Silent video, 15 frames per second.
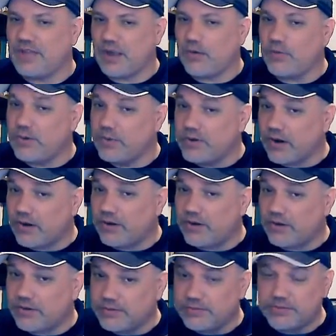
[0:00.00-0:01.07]
Now, we would
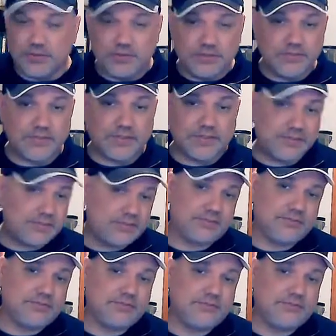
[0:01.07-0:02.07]
all, those of us